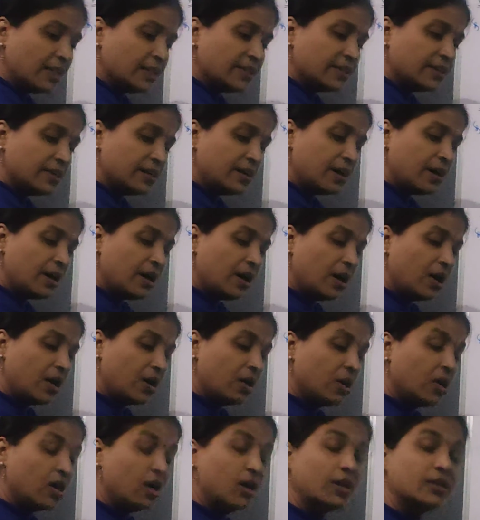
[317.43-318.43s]
the
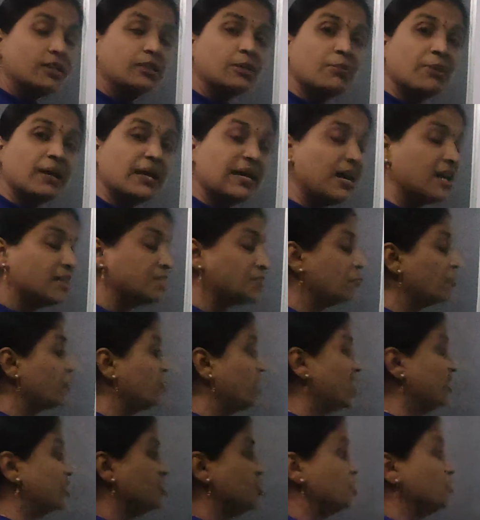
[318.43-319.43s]

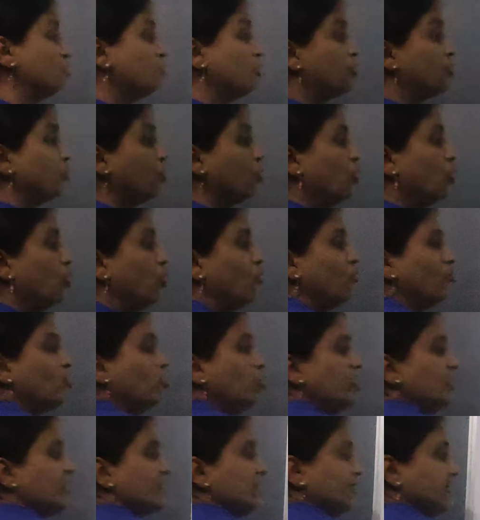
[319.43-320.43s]
megasporangium or
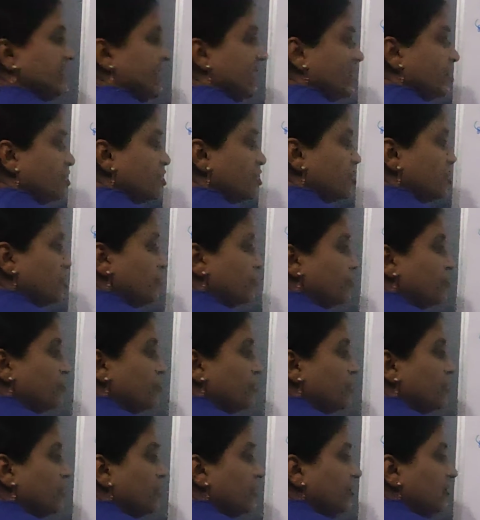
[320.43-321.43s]
ovule is attached.
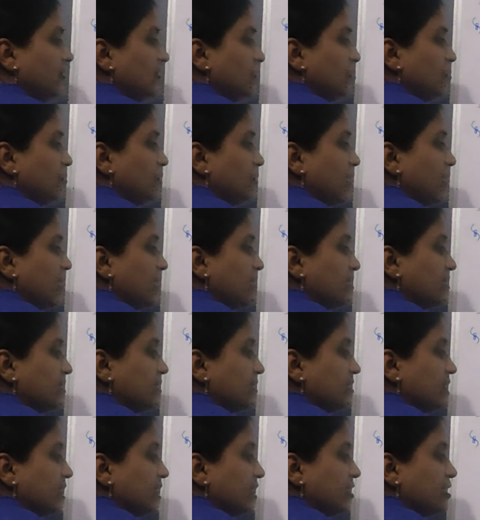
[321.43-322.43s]
And the
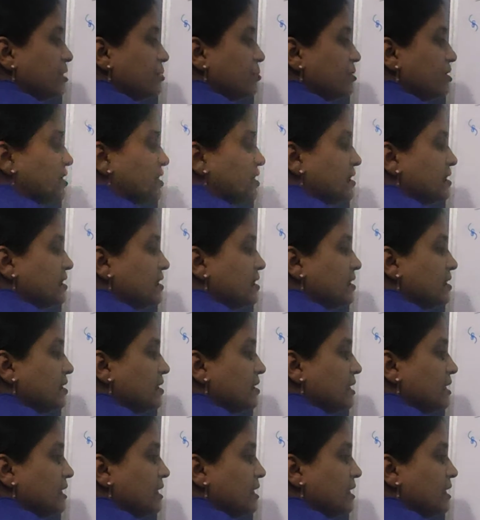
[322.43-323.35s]
placenta is present,